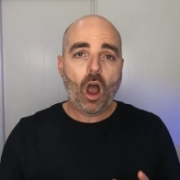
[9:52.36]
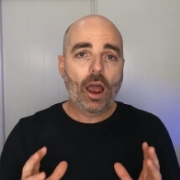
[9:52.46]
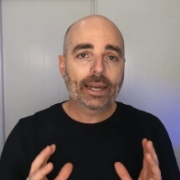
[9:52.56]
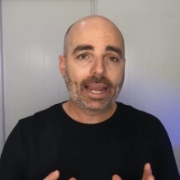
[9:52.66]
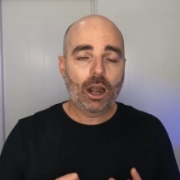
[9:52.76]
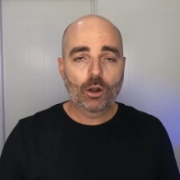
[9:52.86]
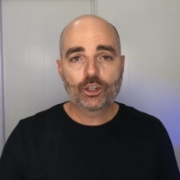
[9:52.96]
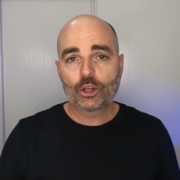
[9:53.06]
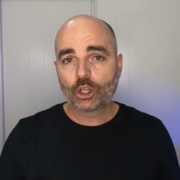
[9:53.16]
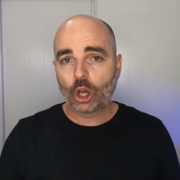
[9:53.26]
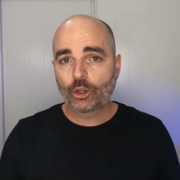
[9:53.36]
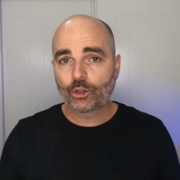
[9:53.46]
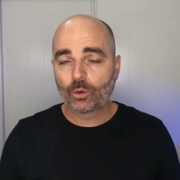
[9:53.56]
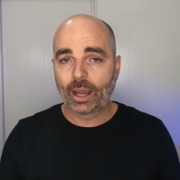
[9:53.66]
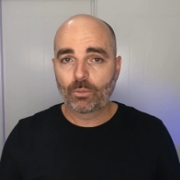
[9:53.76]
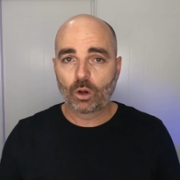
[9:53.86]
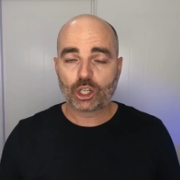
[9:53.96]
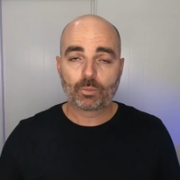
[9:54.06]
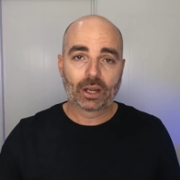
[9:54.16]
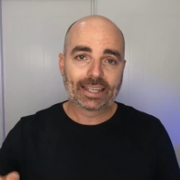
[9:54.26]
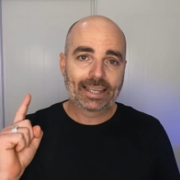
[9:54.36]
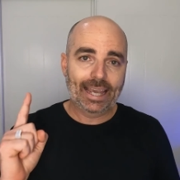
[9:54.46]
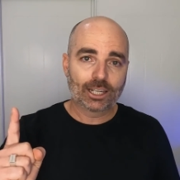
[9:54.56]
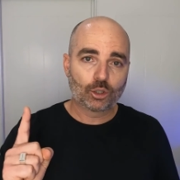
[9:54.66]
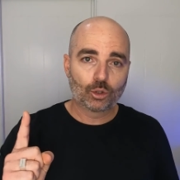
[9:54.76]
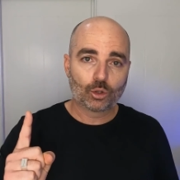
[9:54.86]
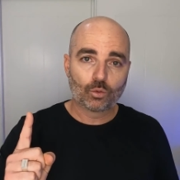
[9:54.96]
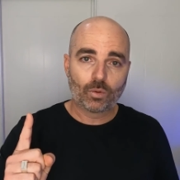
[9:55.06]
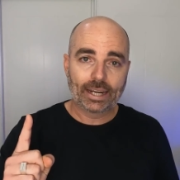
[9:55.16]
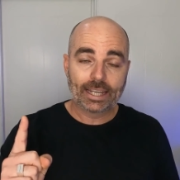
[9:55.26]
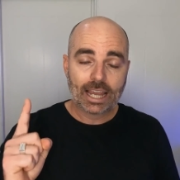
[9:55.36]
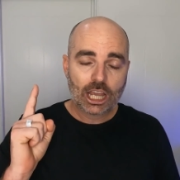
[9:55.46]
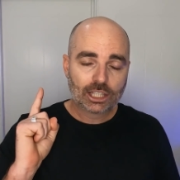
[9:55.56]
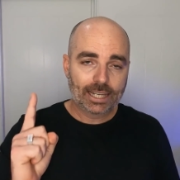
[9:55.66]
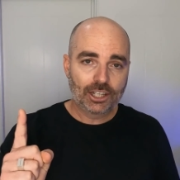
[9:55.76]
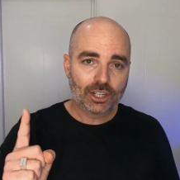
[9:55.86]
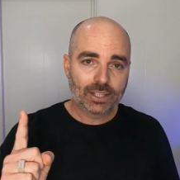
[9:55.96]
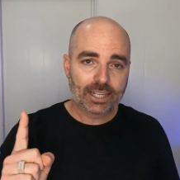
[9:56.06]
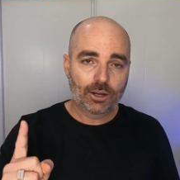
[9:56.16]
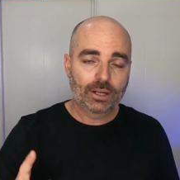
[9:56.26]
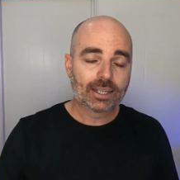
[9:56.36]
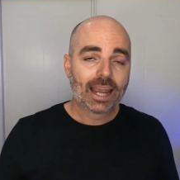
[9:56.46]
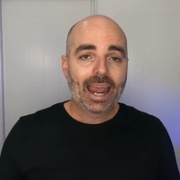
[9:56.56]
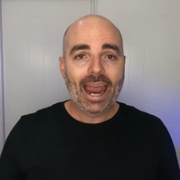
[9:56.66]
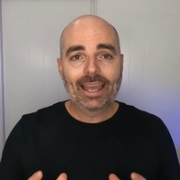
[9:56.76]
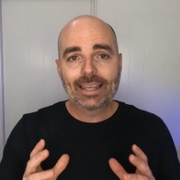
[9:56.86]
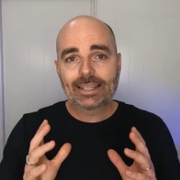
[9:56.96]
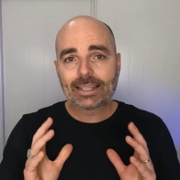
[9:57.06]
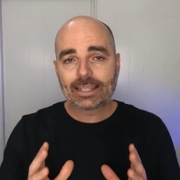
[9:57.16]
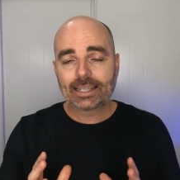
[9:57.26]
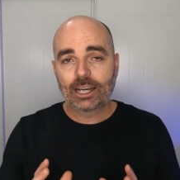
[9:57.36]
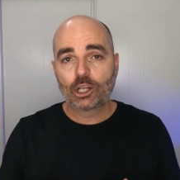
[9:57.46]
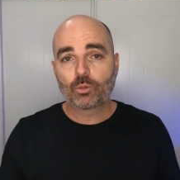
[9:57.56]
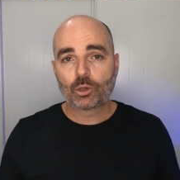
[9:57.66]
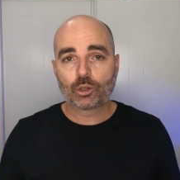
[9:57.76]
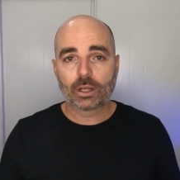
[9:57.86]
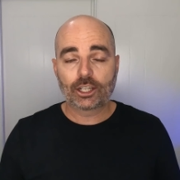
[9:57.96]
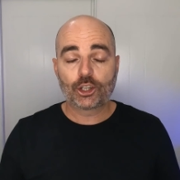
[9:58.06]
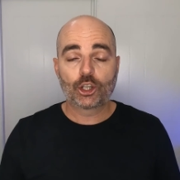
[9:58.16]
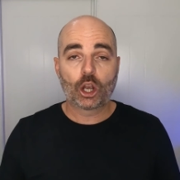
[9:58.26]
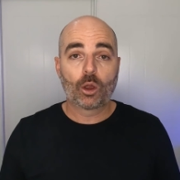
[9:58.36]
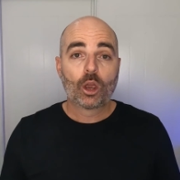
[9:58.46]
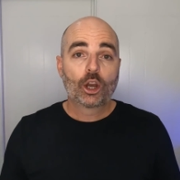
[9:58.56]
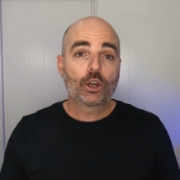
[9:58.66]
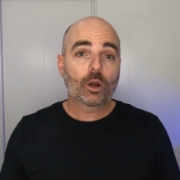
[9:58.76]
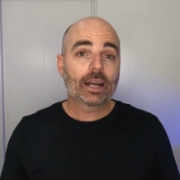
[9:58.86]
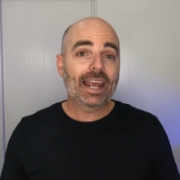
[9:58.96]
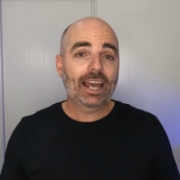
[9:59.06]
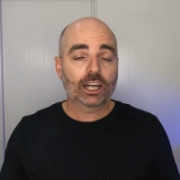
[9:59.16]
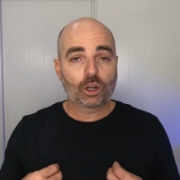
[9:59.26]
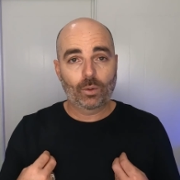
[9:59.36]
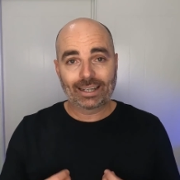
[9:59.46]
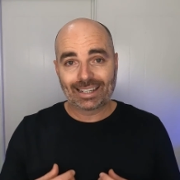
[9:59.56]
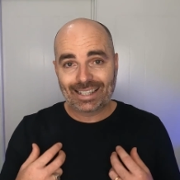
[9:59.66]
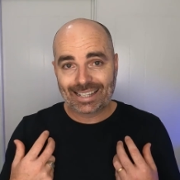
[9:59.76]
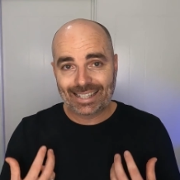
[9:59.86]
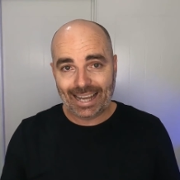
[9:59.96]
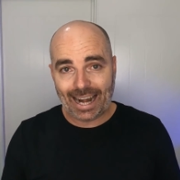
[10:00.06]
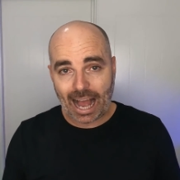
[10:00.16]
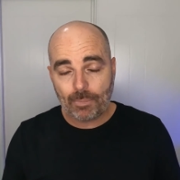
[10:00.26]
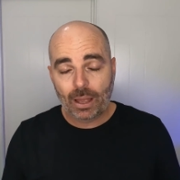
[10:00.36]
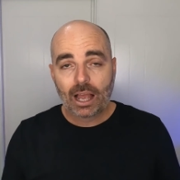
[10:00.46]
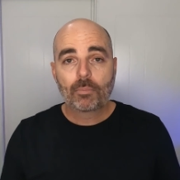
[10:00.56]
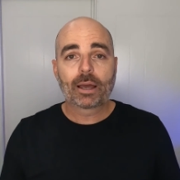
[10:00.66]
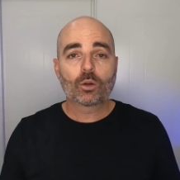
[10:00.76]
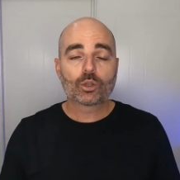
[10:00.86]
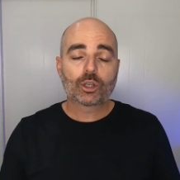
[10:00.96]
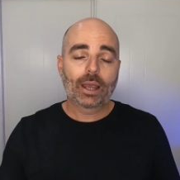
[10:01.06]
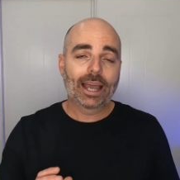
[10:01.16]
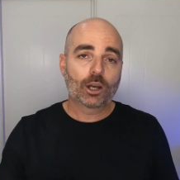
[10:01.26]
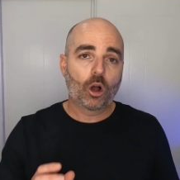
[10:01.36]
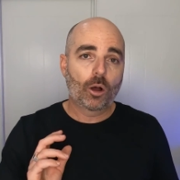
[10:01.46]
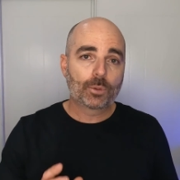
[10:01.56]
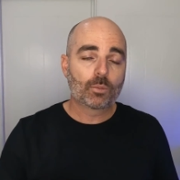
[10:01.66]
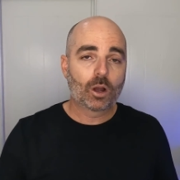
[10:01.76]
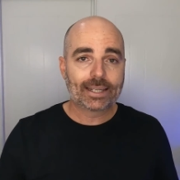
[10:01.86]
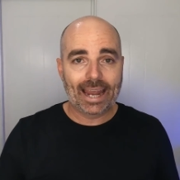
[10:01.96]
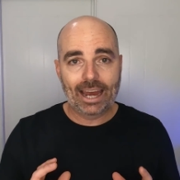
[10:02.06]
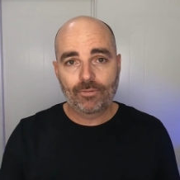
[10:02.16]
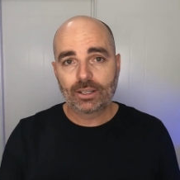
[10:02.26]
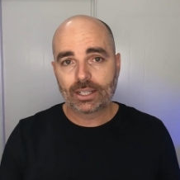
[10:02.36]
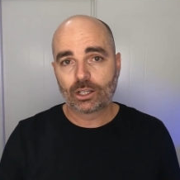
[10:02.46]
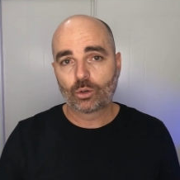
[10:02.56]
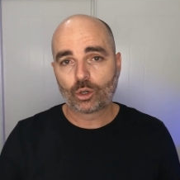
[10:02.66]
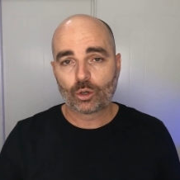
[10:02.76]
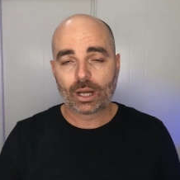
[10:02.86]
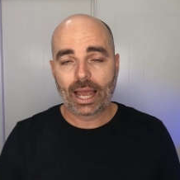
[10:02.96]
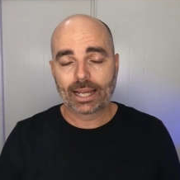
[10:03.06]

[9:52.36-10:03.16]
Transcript: I encourage you to go through and watch my Get Google Ready teaching series. And this is a series which will let you know not only how to correctly set up, but also how to optimize every single Google